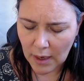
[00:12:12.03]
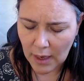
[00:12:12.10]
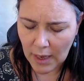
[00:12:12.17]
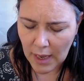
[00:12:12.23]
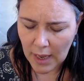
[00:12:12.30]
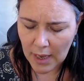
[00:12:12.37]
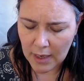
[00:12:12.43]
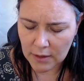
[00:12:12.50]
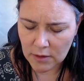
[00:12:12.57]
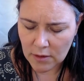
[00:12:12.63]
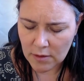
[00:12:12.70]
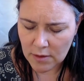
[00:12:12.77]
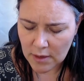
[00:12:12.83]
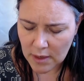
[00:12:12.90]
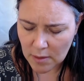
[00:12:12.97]
and
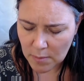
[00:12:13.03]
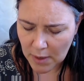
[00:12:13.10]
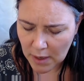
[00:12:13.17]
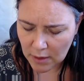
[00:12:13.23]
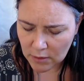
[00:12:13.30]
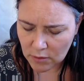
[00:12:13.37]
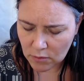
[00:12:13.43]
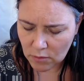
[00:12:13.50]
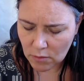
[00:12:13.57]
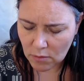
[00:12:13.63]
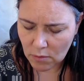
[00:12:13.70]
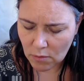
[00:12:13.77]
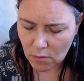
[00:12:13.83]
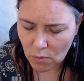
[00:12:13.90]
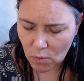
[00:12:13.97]
think about
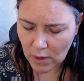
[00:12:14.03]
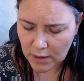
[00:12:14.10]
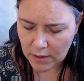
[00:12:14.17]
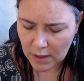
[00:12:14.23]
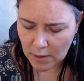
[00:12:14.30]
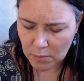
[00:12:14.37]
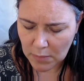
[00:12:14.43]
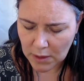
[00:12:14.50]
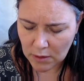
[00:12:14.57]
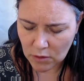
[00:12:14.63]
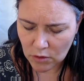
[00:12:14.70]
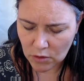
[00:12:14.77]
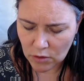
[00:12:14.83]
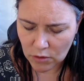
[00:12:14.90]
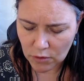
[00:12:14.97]
what they mean
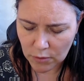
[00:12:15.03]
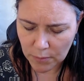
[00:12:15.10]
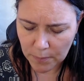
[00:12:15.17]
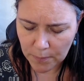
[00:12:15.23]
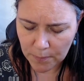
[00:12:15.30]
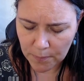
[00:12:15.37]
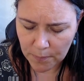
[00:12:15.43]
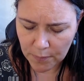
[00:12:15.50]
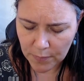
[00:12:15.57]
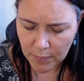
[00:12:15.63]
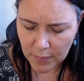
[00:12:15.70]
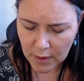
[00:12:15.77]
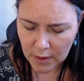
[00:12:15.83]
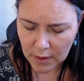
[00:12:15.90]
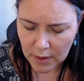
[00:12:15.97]
to you.
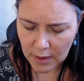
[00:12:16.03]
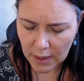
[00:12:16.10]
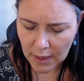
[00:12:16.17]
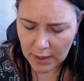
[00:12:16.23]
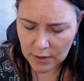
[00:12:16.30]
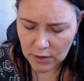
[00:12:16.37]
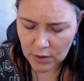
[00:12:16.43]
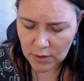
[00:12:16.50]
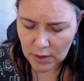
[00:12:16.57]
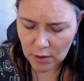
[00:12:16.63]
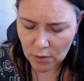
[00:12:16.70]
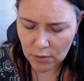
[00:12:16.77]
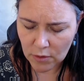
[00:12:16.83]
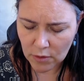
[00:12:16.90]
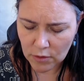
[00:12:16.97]
Okay, so there
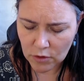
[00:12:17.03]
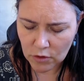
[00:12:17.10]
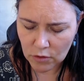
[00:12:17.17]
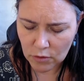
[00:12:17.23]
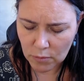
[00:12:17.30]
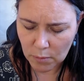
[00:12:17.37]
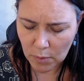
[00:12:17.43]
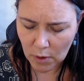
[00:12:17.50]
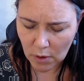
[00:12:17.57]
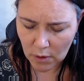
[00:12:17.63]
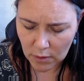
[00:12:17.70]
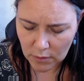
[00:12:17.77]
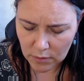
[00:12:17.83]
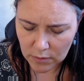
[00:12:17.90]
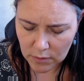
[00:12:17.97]
are those two
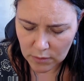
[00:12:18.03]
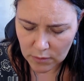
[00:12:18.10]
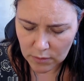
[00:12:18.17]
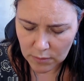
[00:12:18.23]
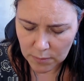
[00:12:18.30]
paths.